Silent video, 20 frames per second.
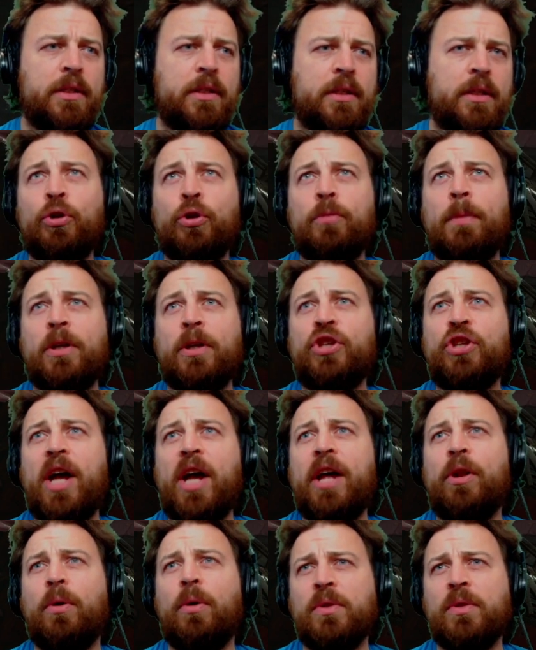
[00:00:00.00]
Cured by
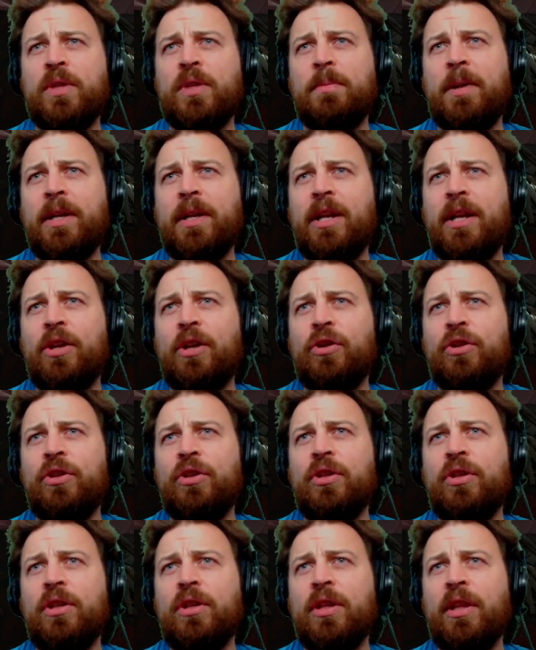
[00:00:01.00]
shadows, so I'm not getting a good
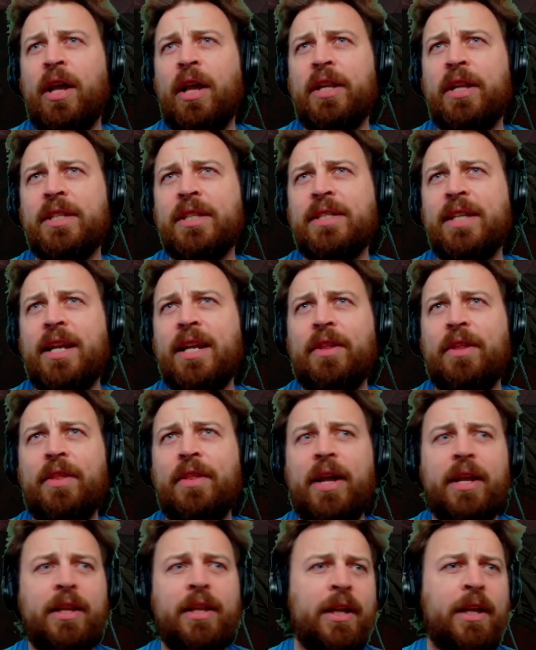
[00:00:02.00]
line of sight on
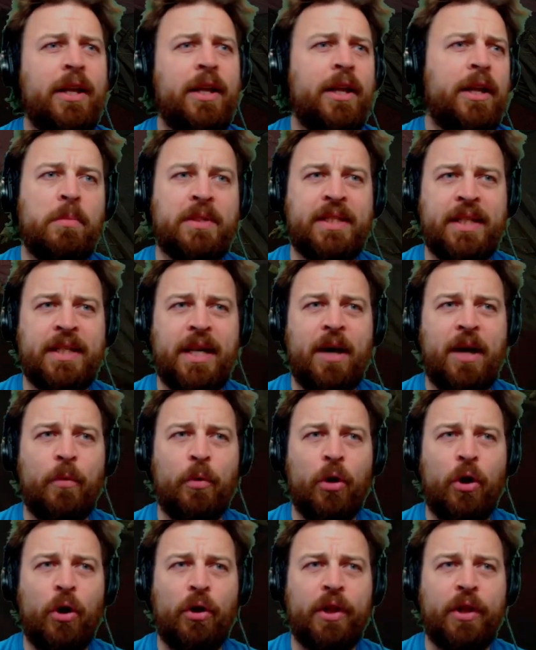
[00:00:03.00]
that. Let's see how
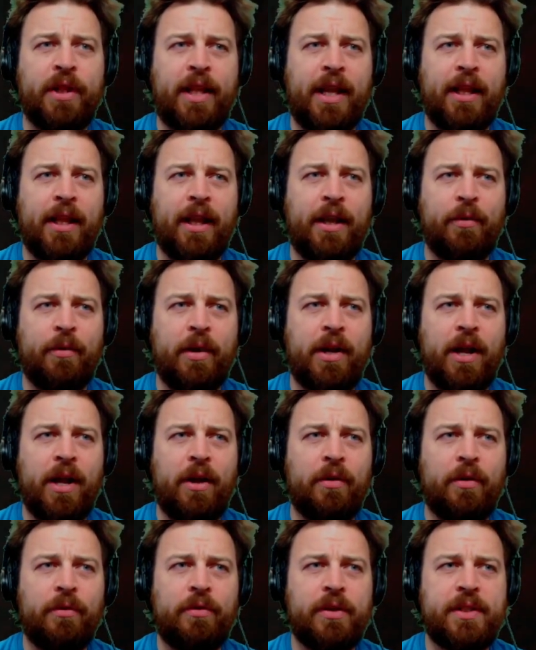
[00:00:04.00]
we're all in daylight right
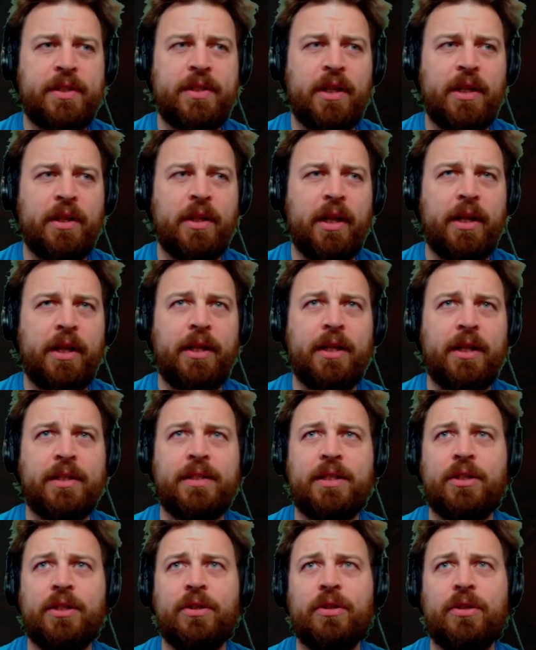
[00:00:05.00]
now. The sunlight is
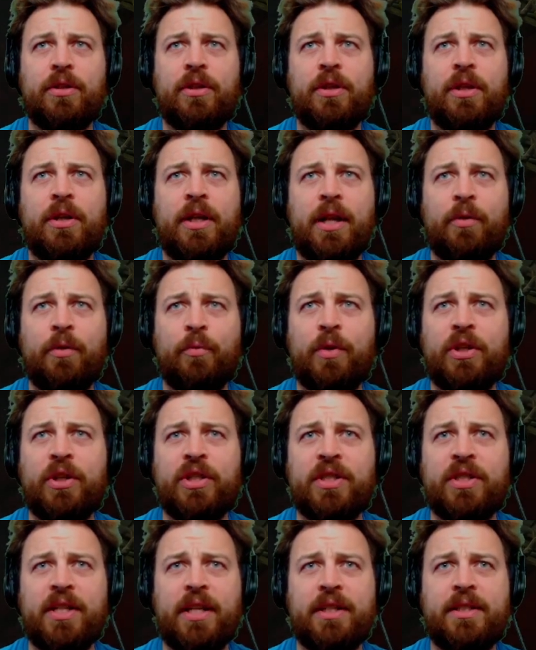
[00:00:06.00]
here, it
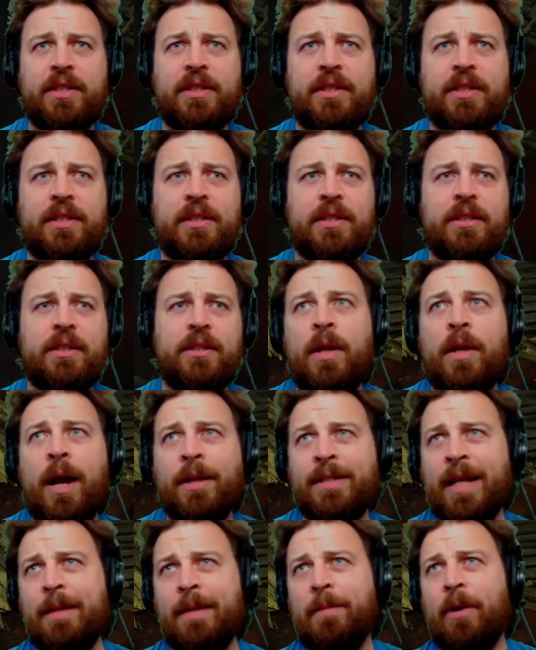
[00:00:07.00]
reaches us.
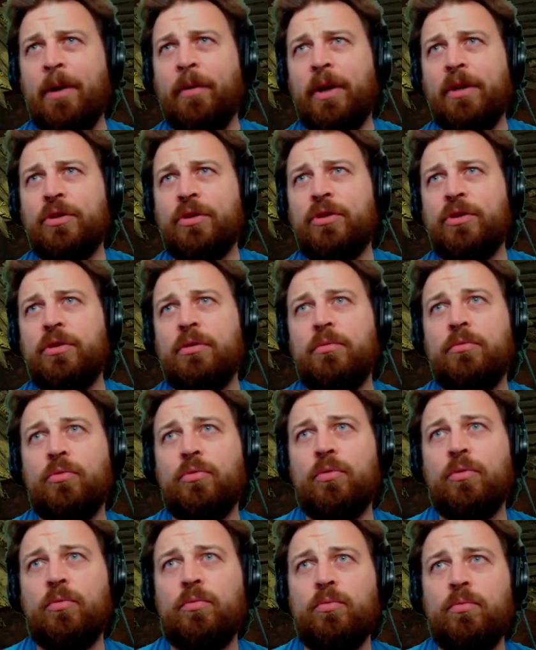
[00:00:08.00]
Outside my range.
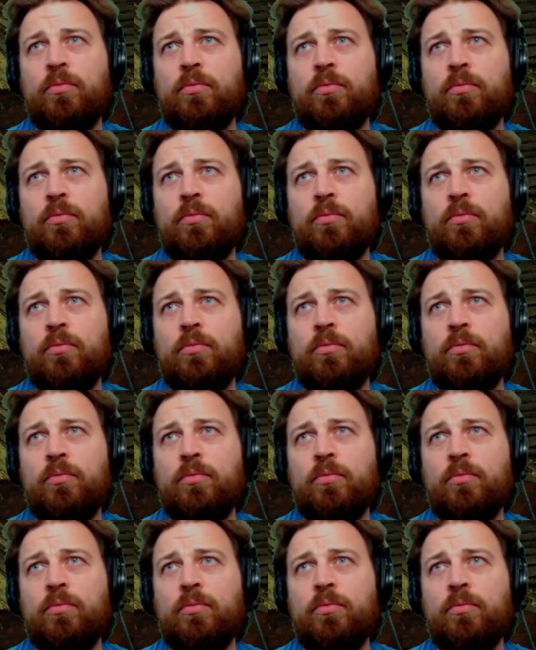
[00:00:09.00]
Whoa.